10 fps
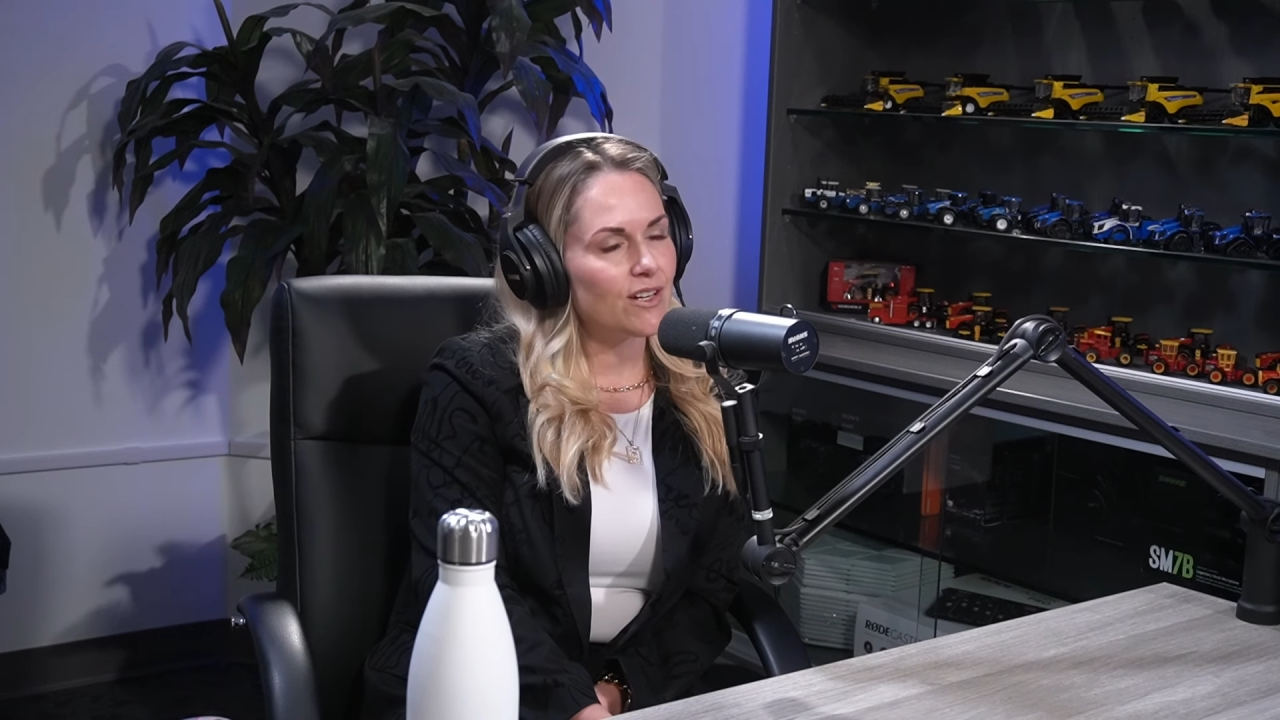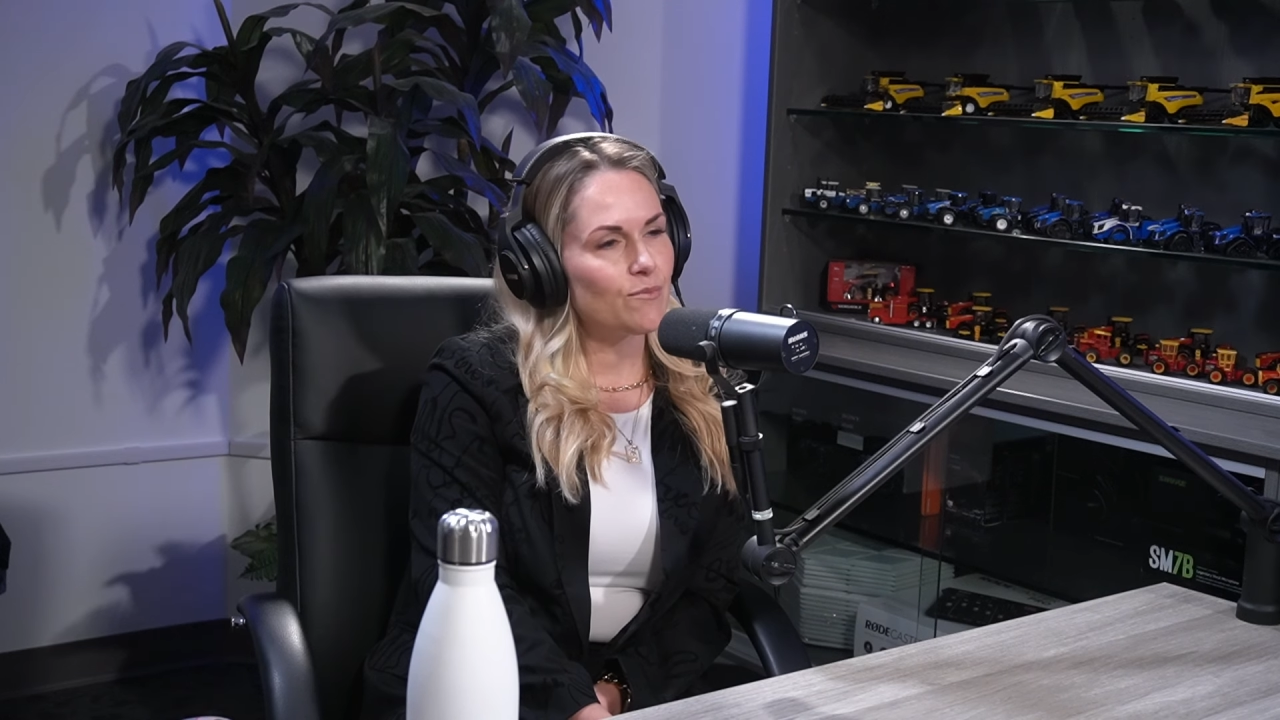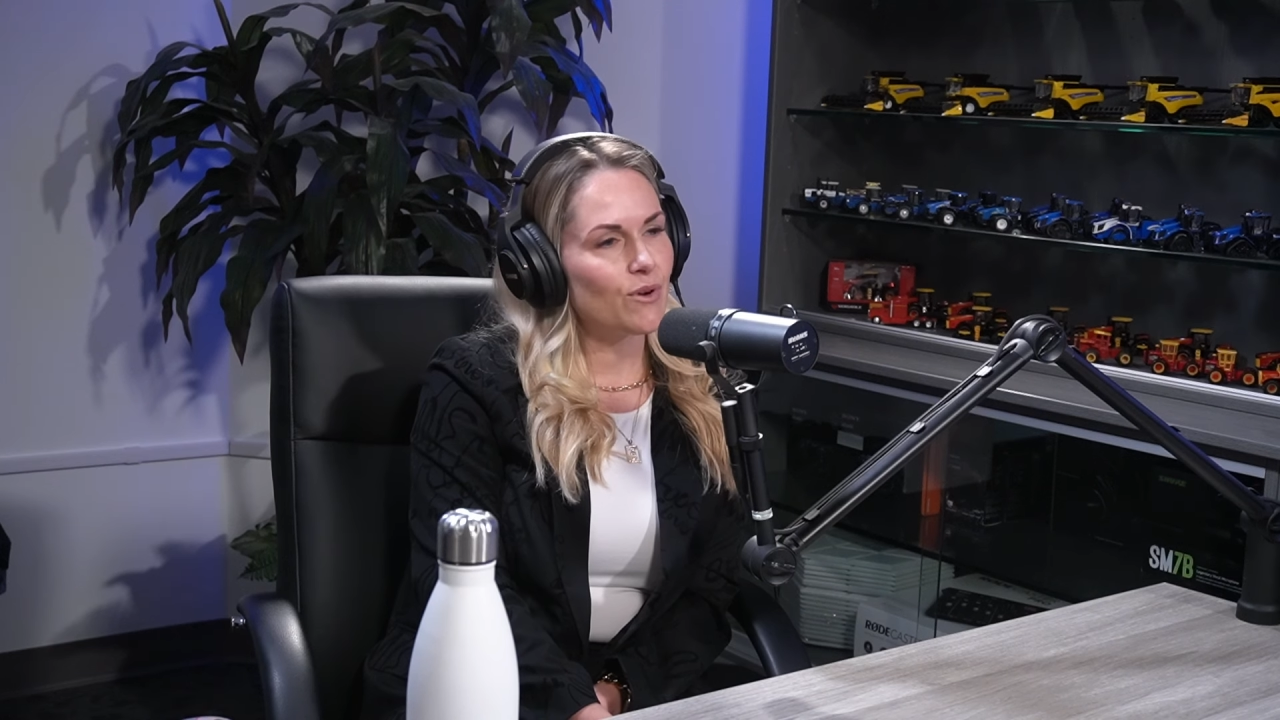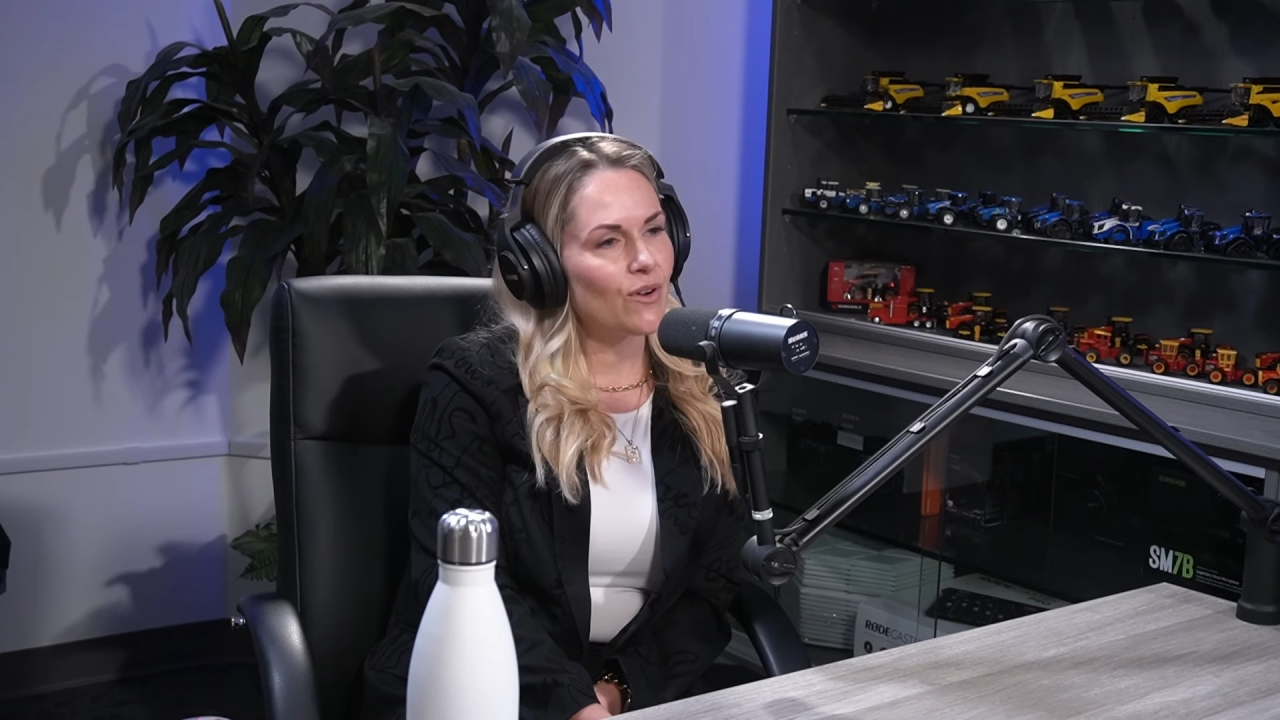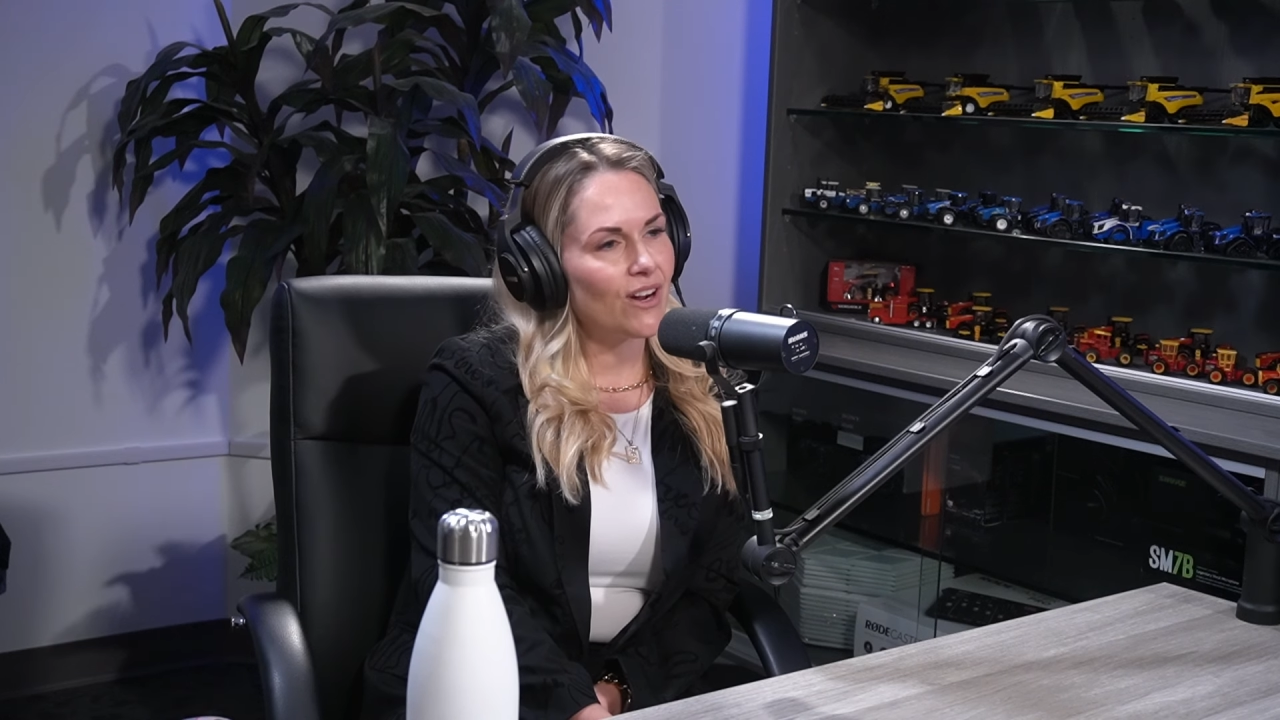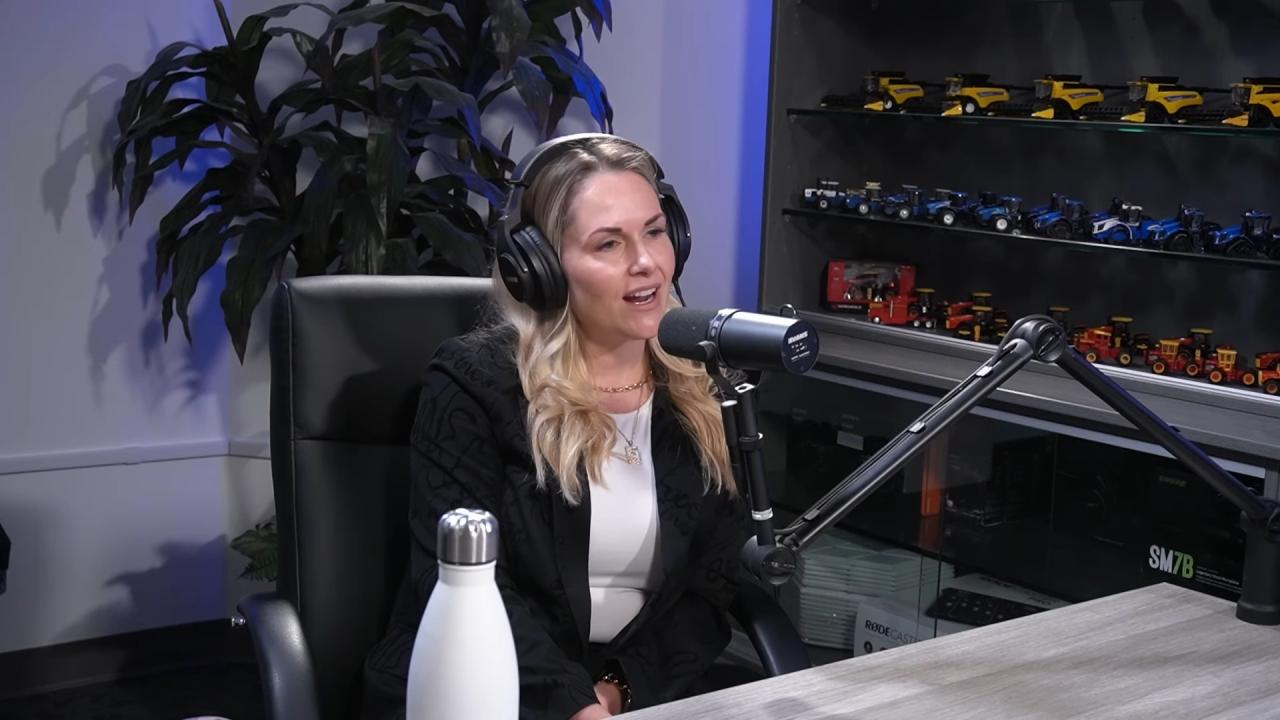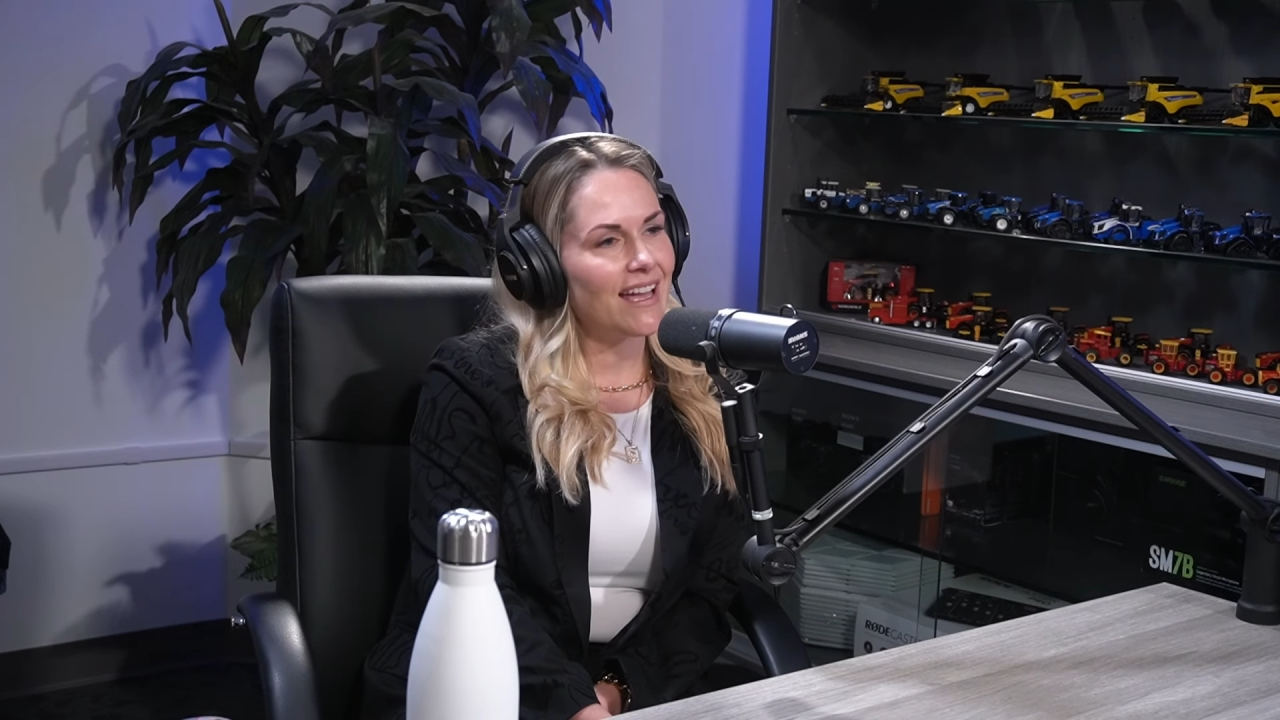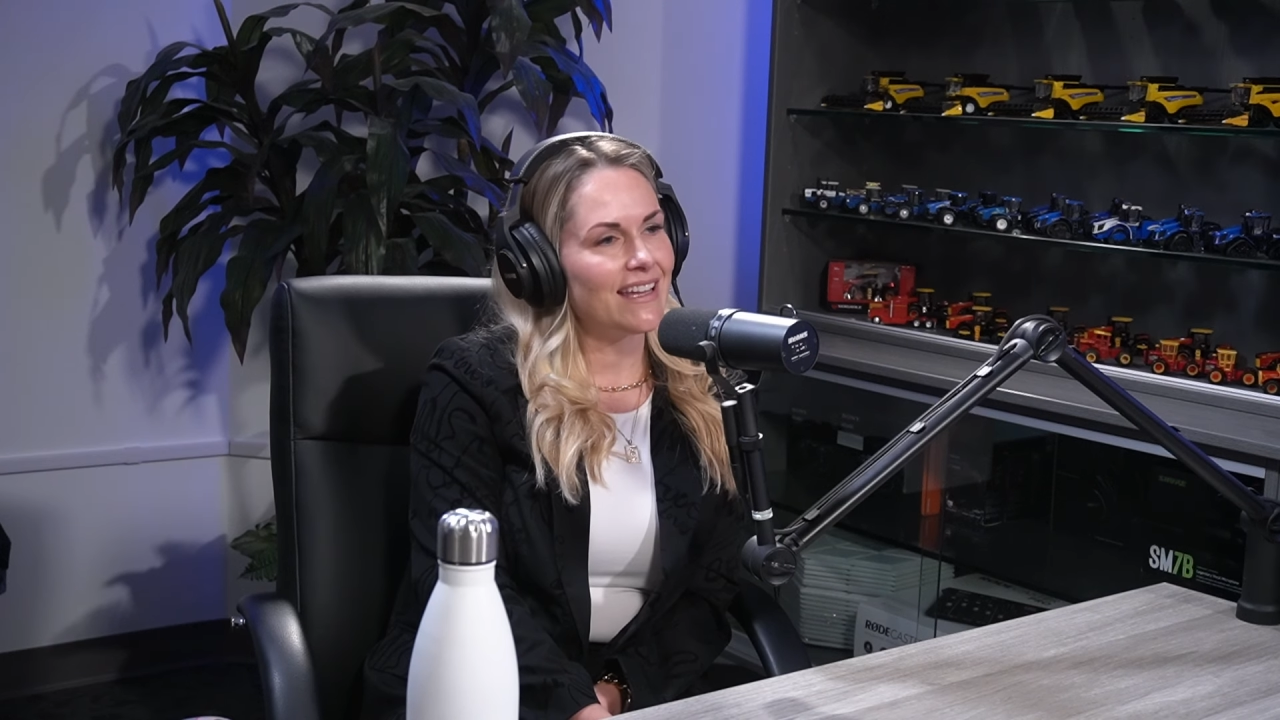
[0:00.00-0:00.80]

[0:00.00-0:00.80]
her brokering,